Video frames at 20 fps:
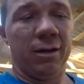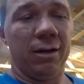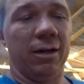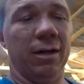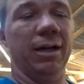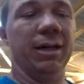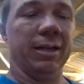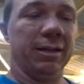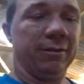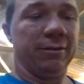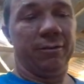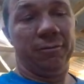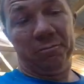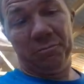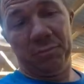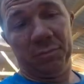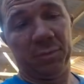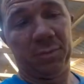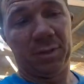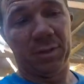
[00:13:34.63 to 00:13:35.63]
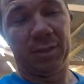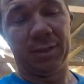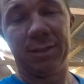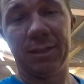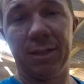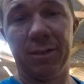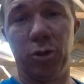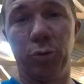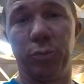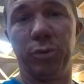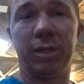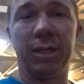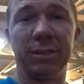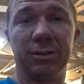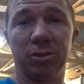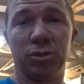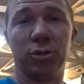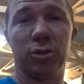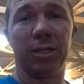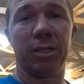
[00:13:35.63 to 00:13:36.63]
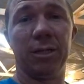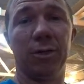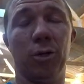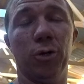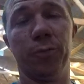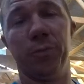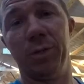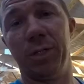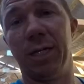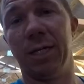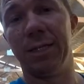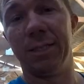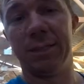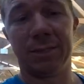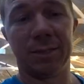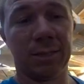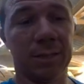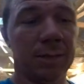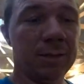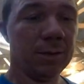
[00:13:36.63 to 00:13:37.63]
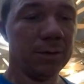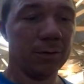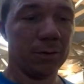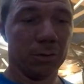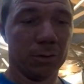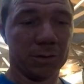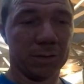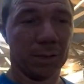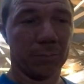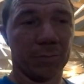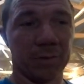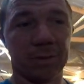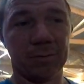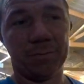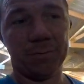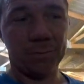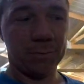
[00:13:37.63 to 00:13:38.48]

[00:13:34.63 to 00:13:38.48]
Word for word: And like I said, hope you guys enjoyed it. Hope you guys learned something.